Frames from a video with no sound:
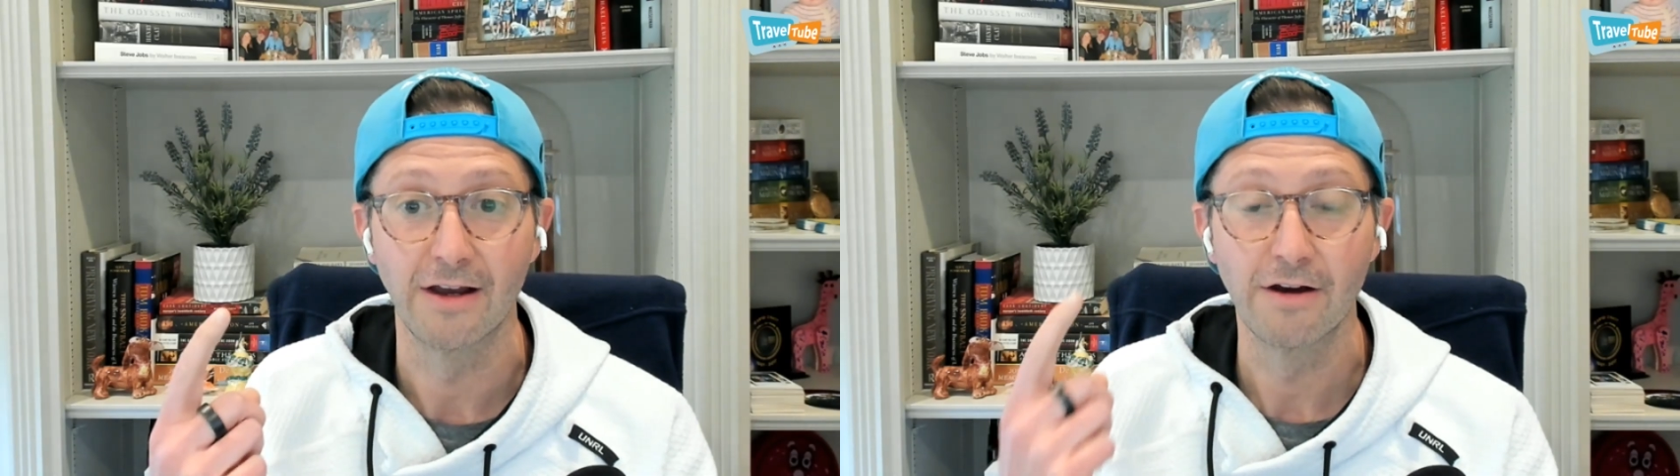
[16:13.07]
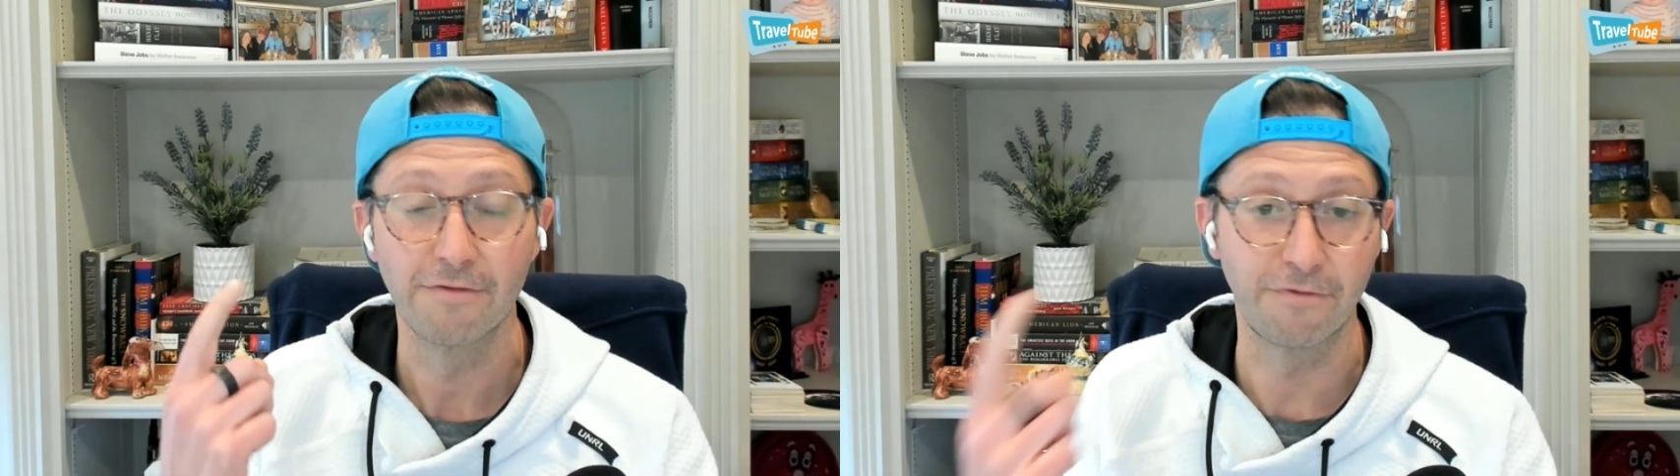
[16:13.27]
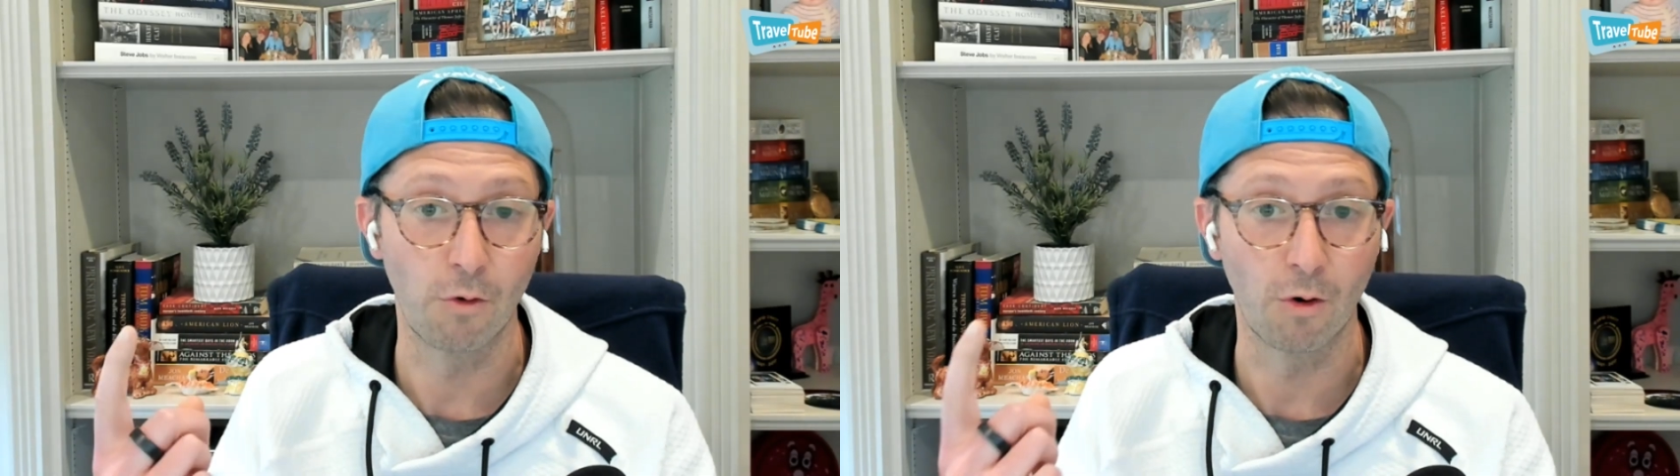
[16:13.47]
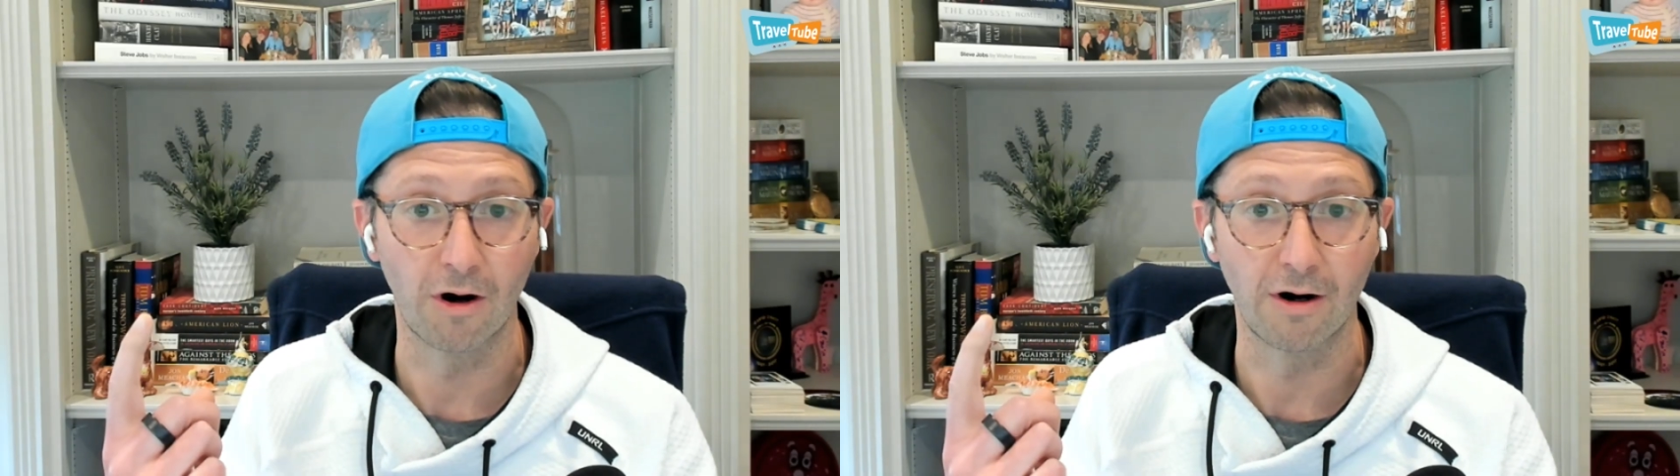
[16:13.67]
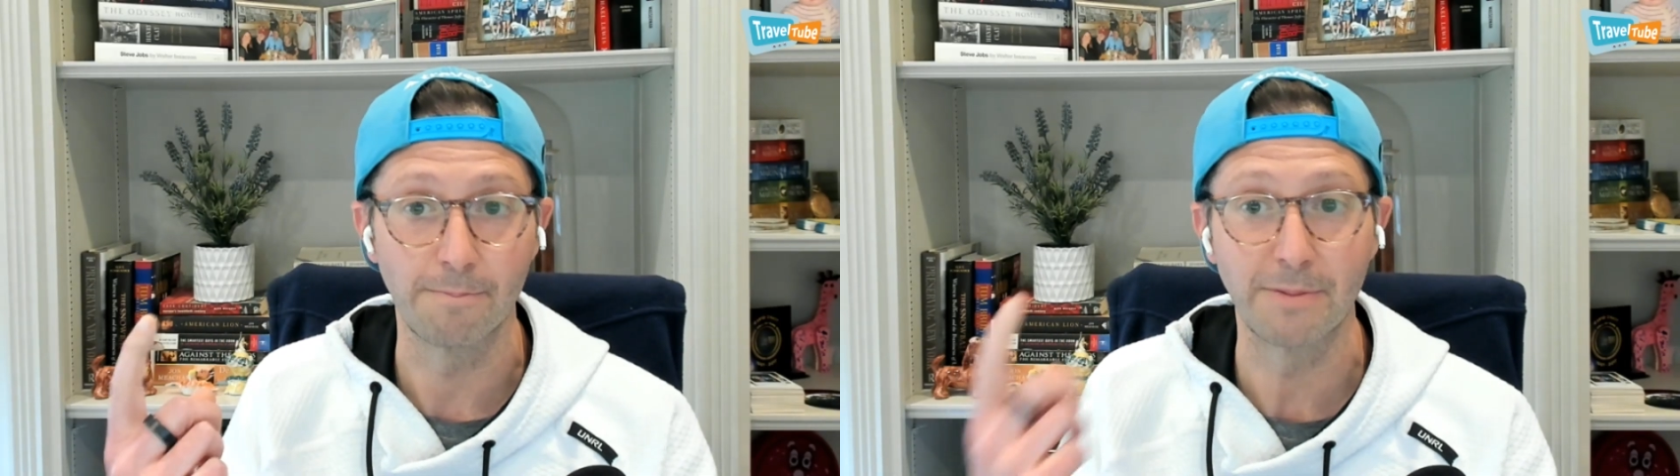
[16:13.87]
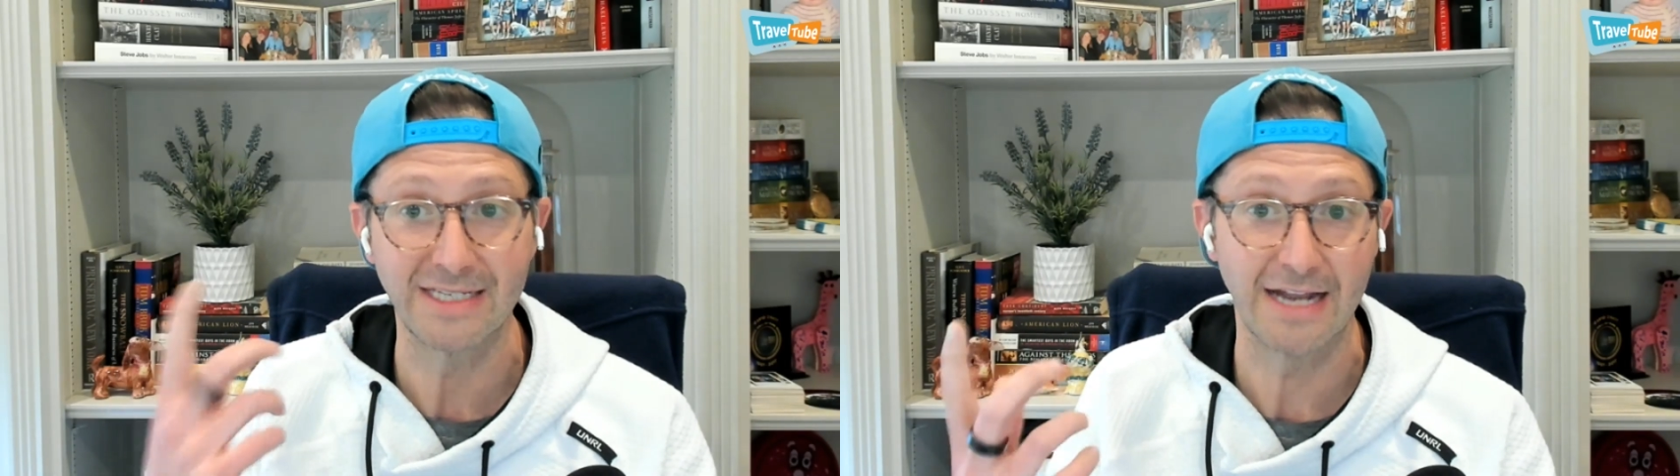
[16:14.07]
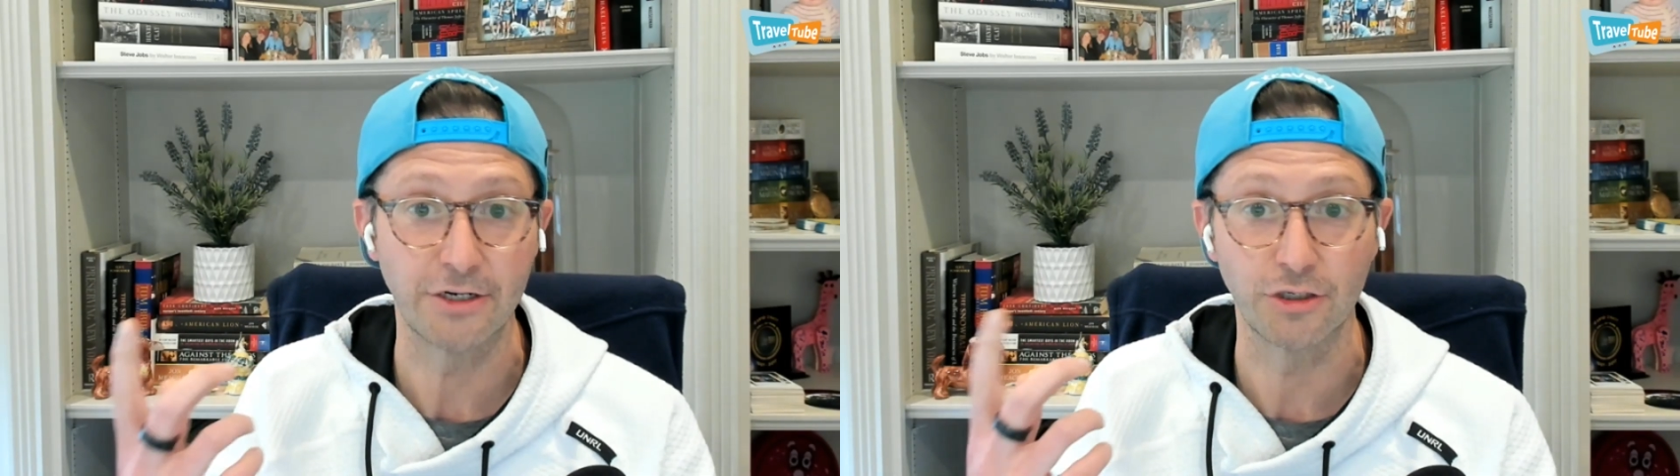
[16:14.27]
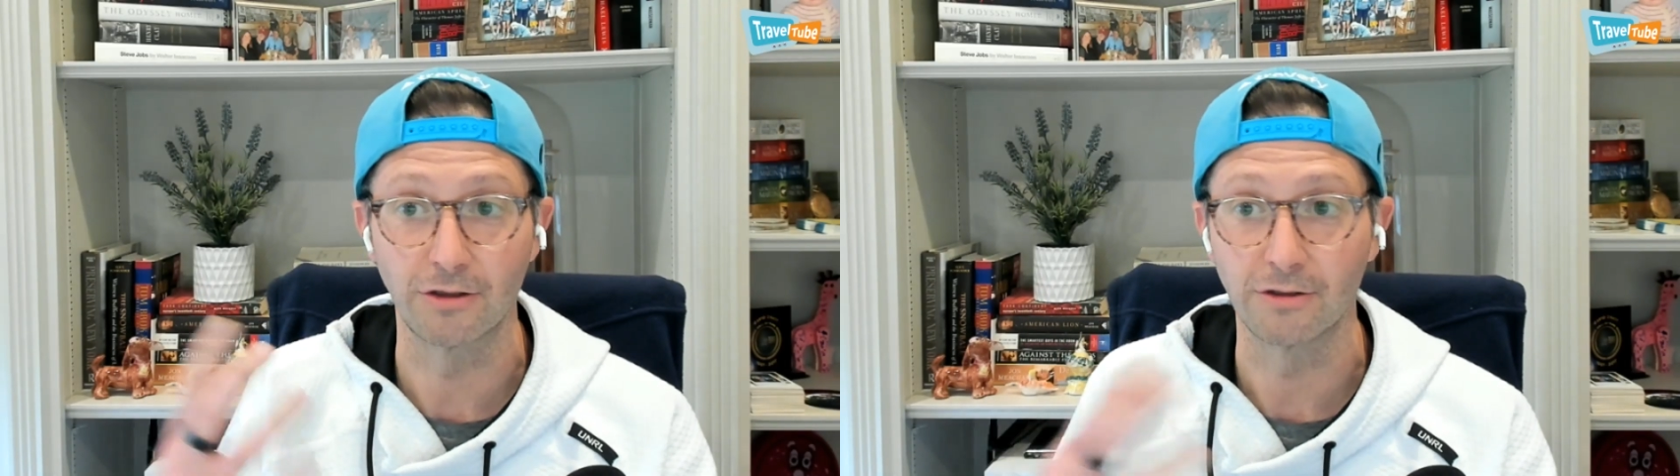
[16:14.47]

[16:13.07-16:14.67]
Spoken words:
for potential